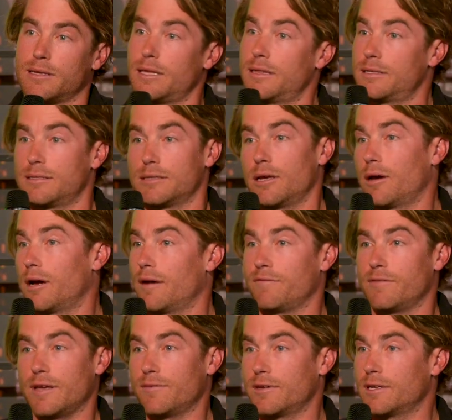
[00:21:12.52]

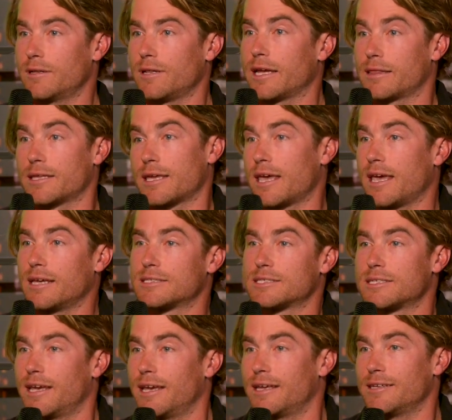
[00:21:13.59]
I've never, like the keg
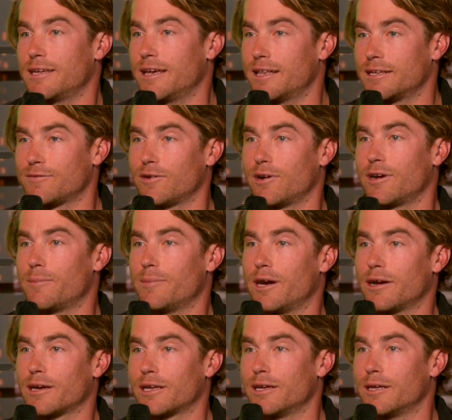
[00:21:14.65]
stand, yeah, that's very
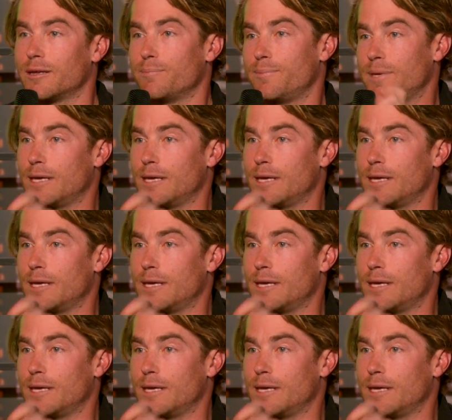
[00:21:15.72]
American. Right.